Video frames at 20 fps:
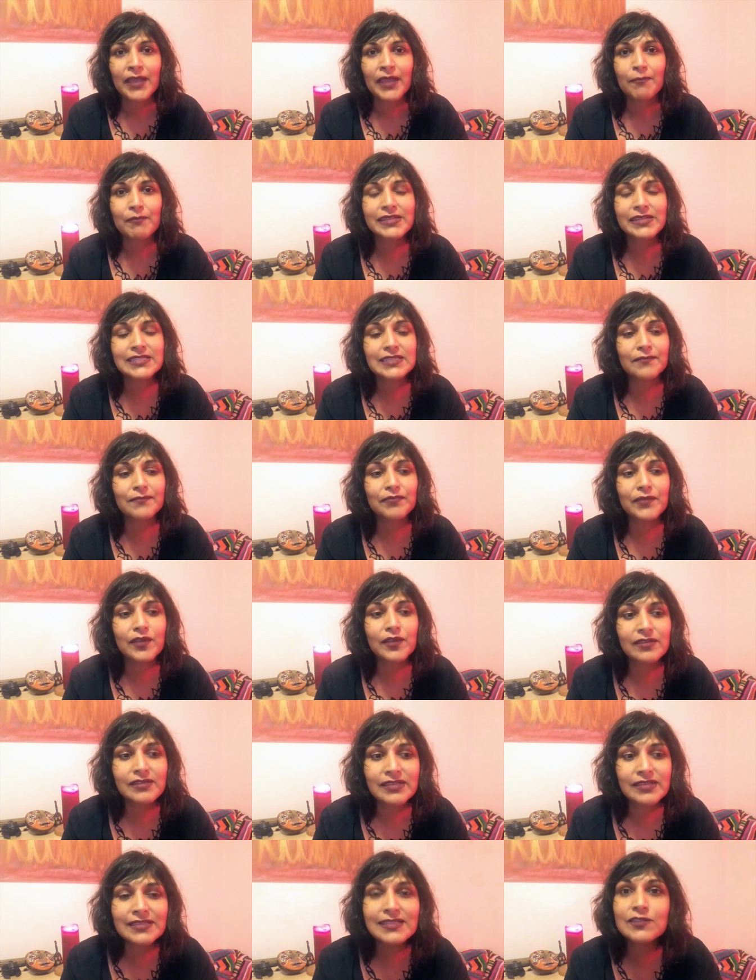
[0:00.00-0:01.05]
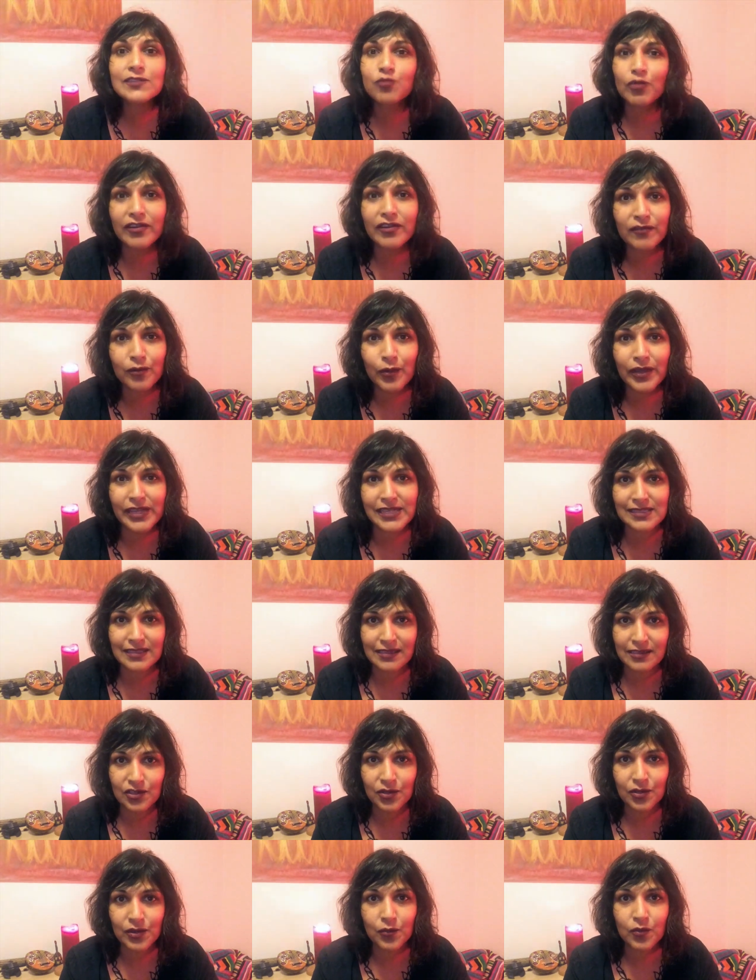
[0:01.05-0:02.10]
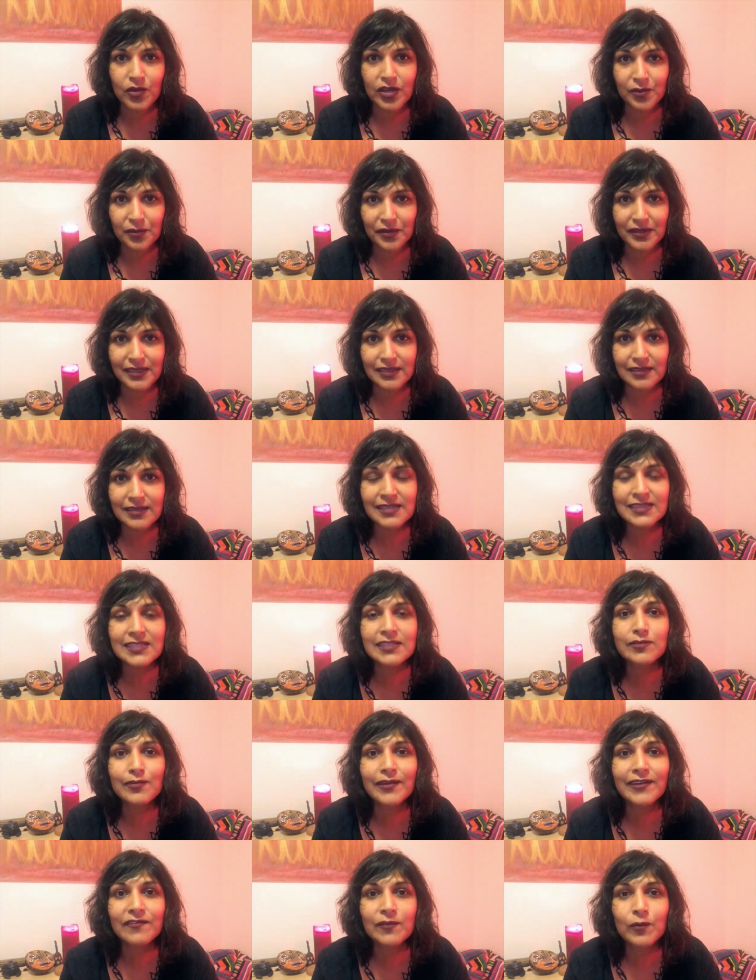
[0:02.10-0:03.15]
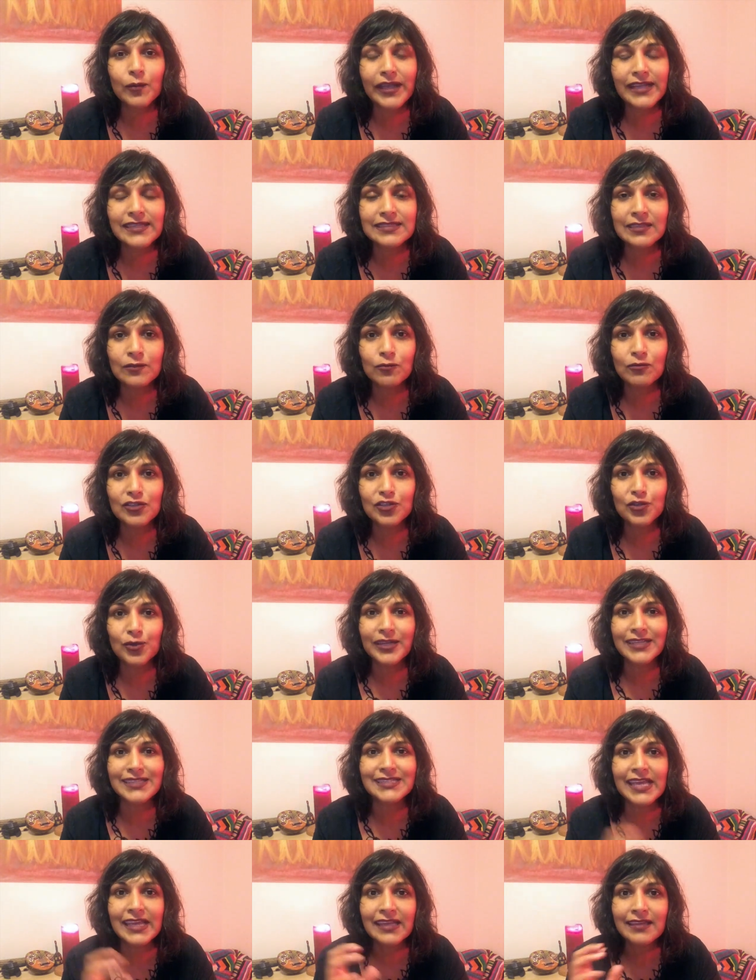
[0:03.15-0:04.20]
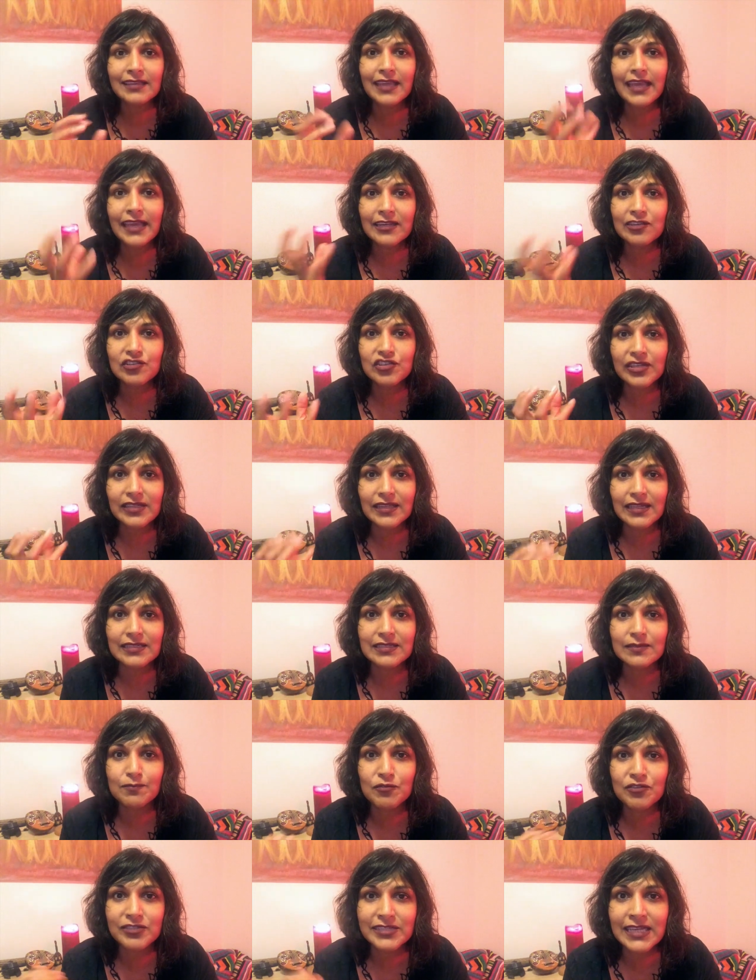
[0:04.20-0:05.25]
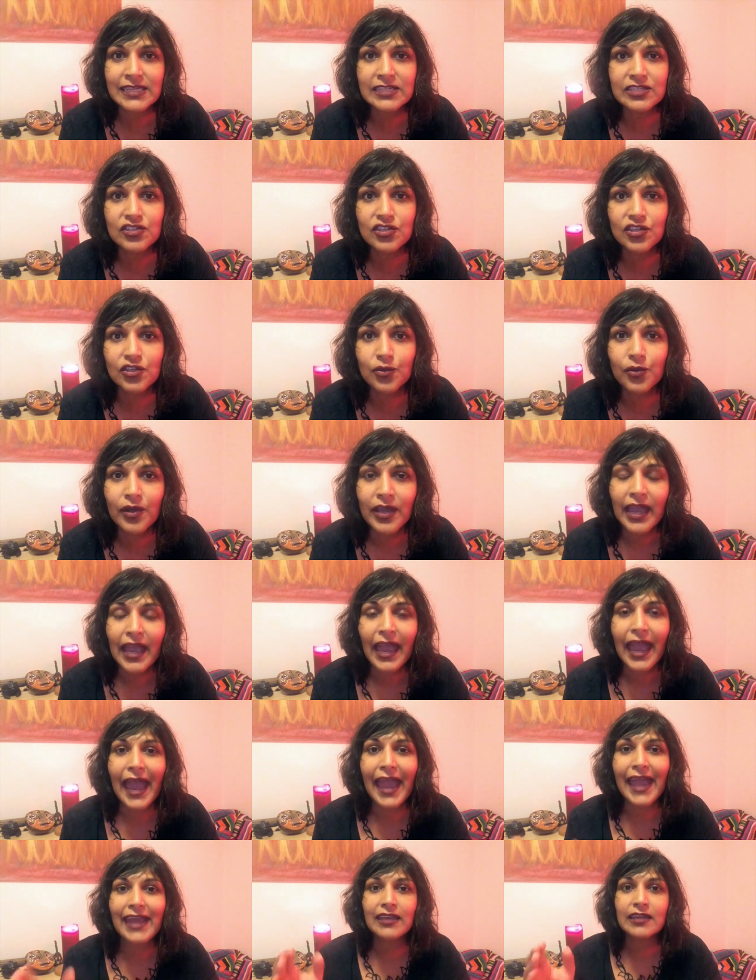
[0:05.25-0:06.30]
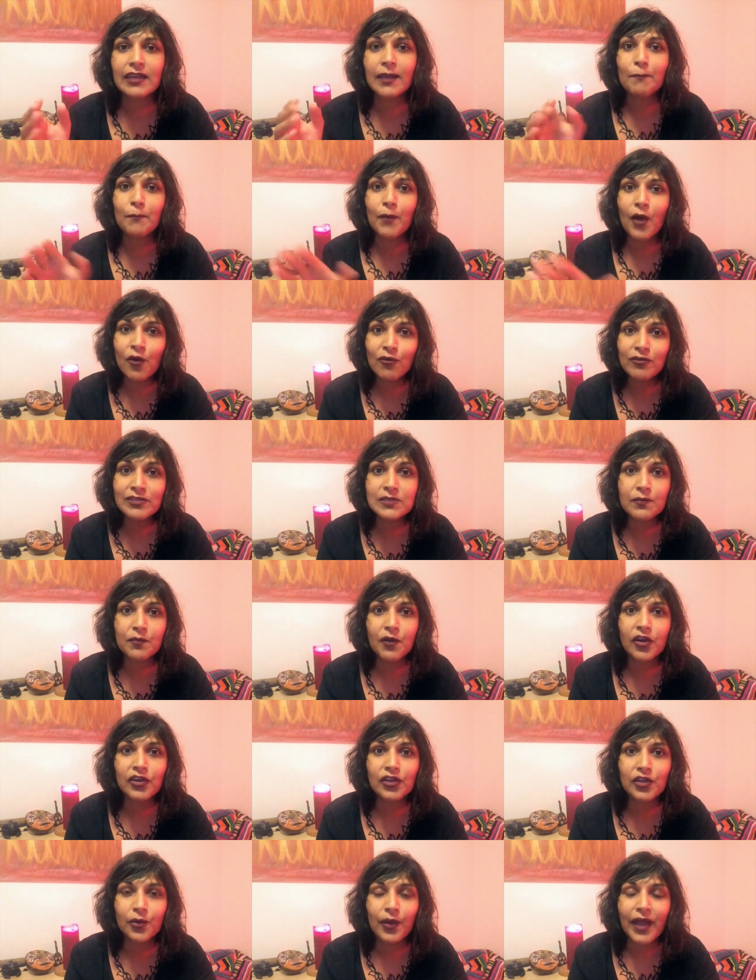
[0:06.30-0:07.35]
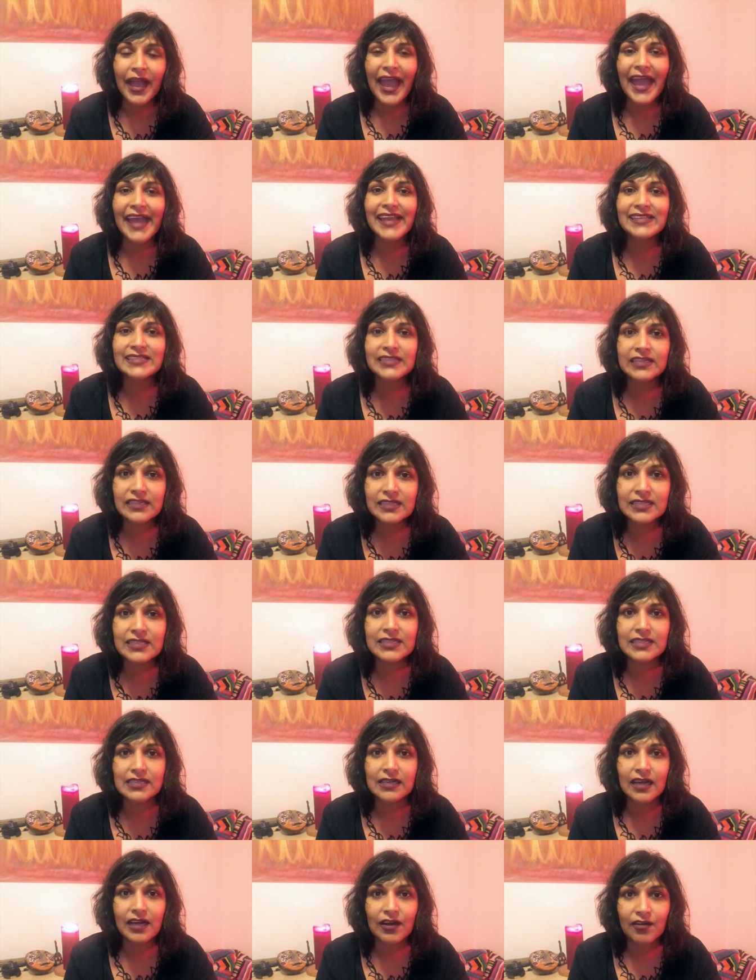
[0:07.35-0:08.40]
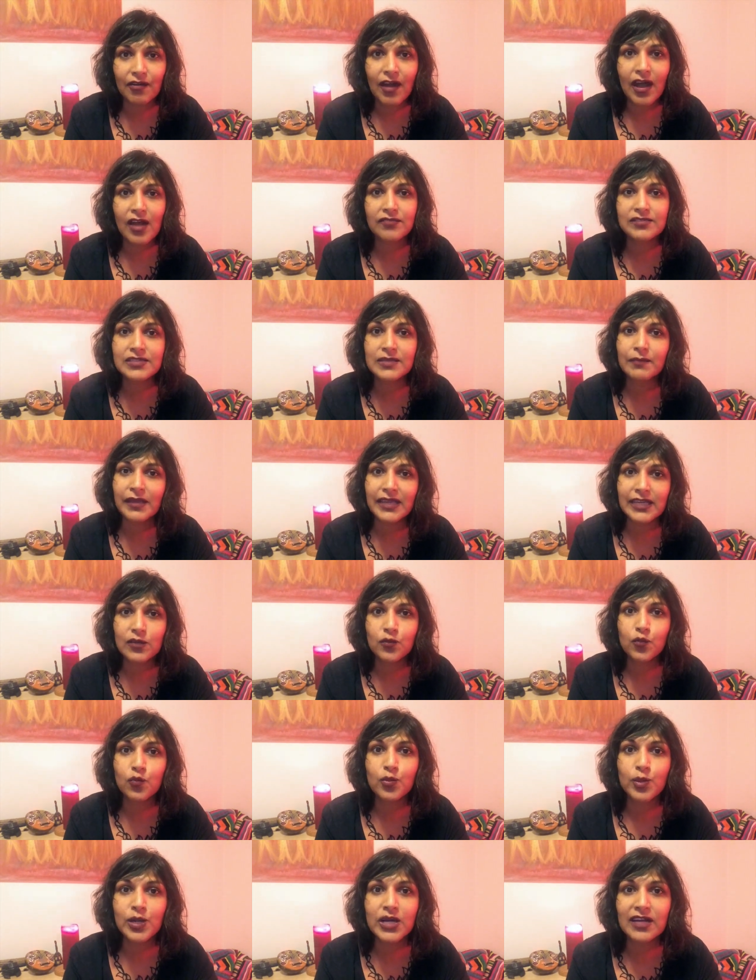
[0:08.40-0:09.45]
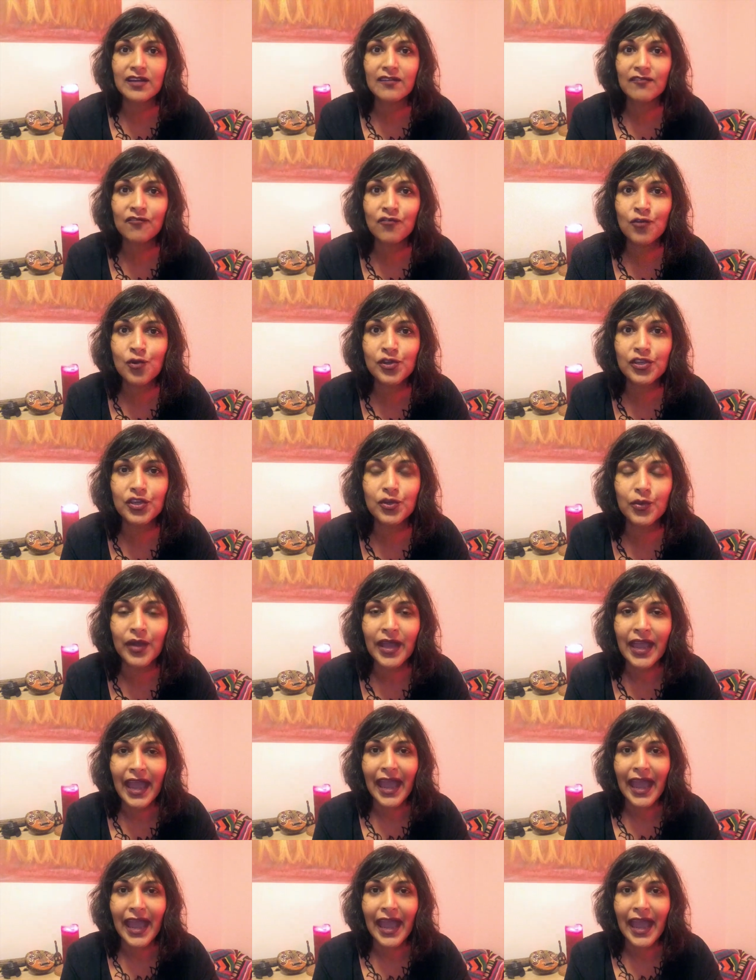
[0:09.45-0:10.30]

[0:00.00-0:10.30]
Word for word: But this is one of the ways that you can work with it. This is one of the ways in which you can take the energy that's presented to you and imposed upon you and turn it around and make it work for you.